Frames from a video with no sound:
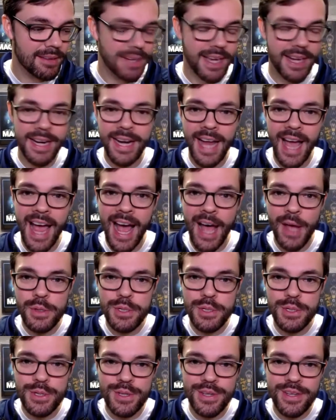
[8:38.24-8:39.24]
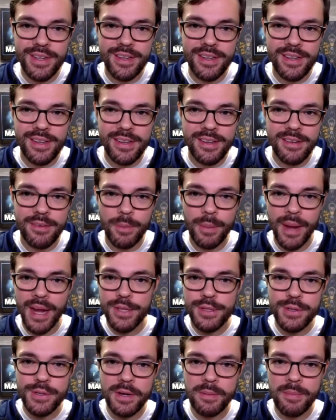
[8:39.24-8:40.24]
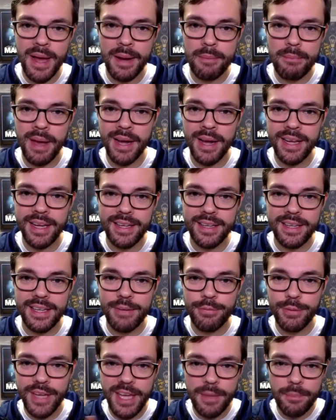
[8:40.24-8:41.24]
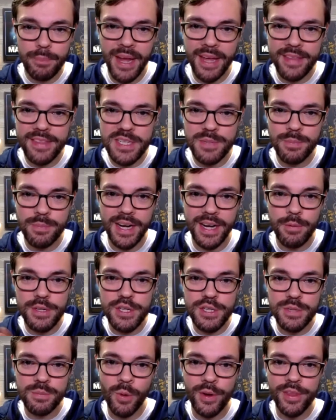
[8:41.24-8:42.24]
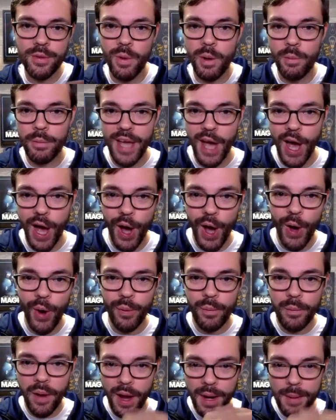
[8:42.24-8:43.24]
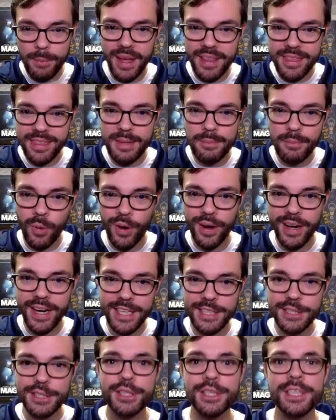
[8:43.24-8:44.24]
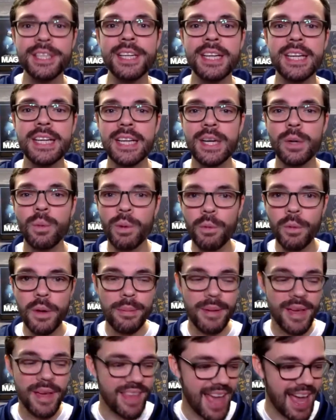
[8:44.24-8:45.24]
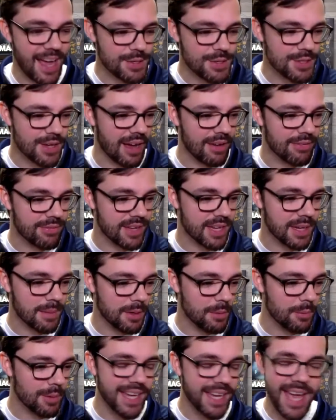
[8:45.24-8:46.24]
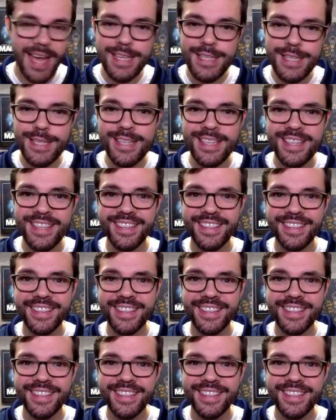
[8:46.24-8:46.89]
getting a house, we're paying a certain amount of money. If we keep paying this money, which is more than what we owe on a monthly mortgage, when will we pay the house off? Anybody want to guess?